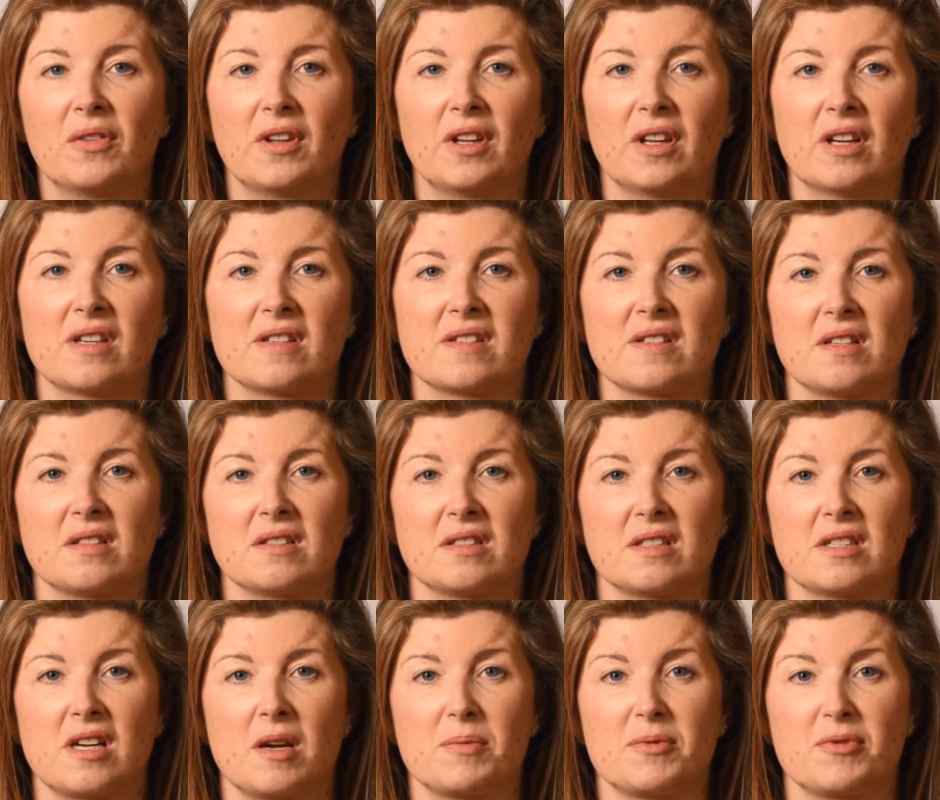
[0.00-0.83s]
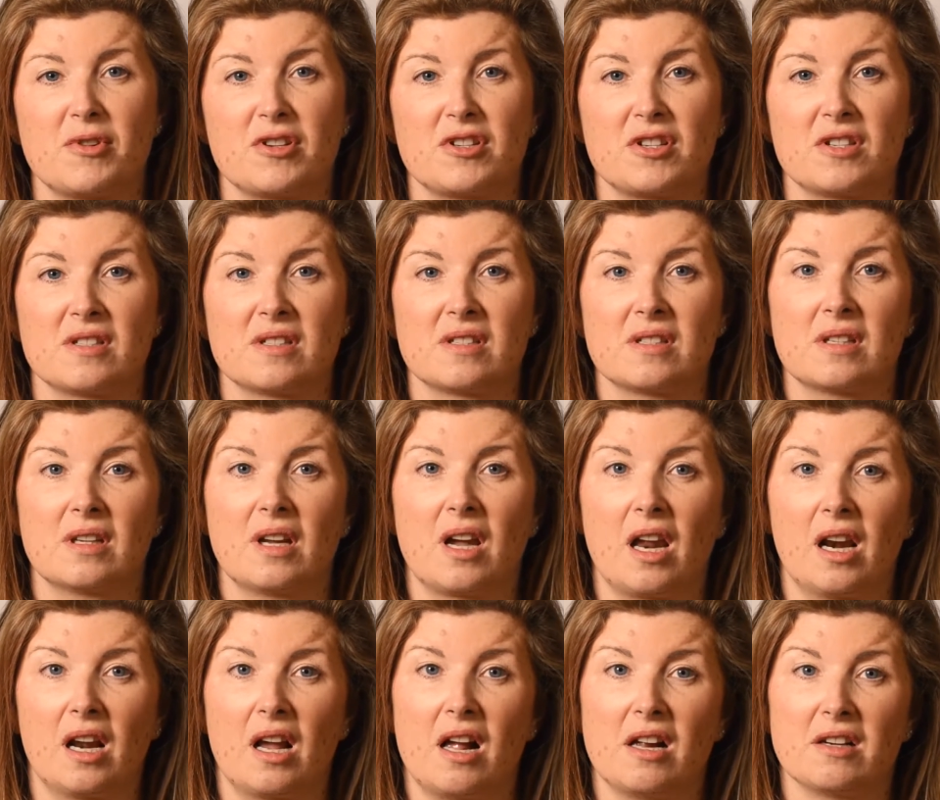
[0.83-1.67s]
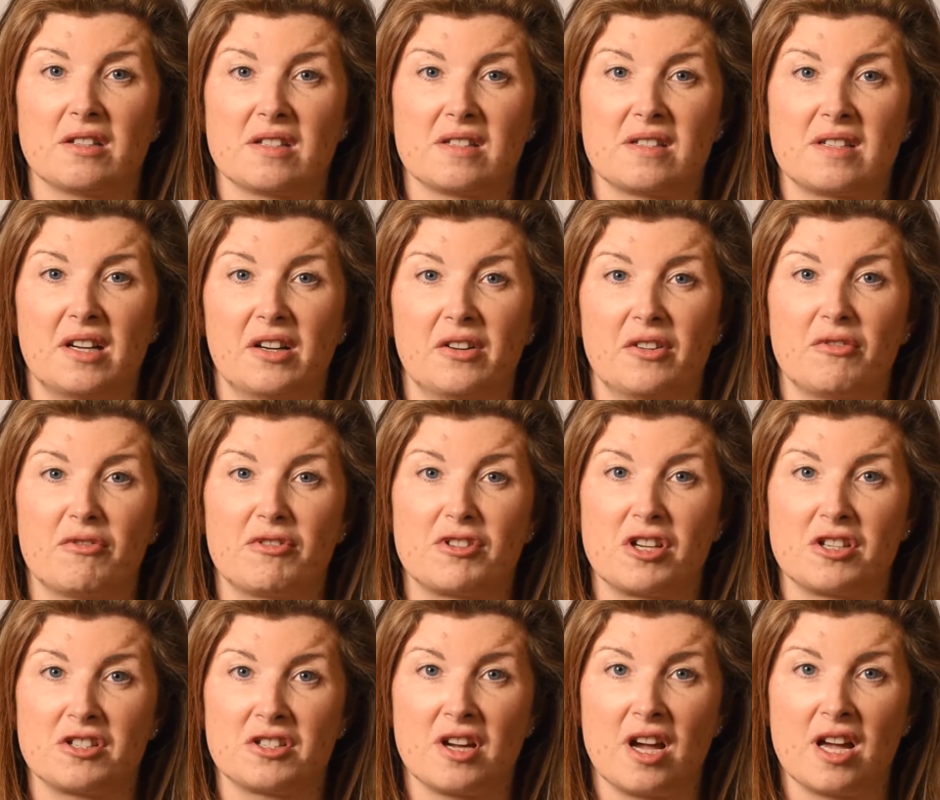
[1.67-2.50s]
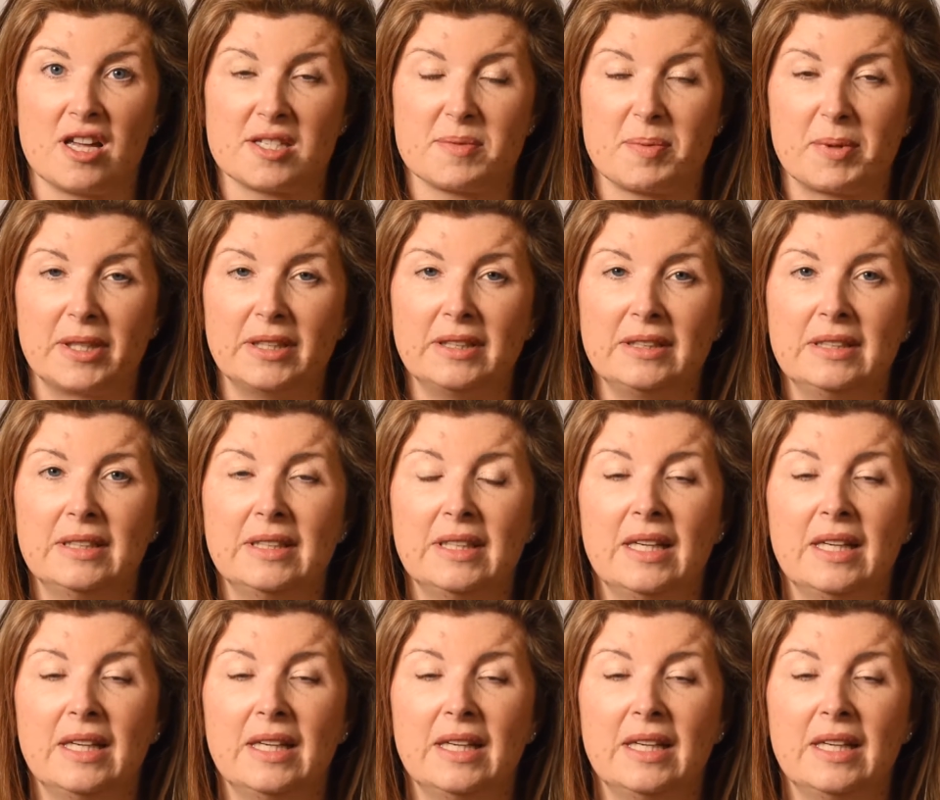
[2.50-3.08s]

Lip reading: the consultant obstetrician gynaecologists here in the Rotunda Hospital.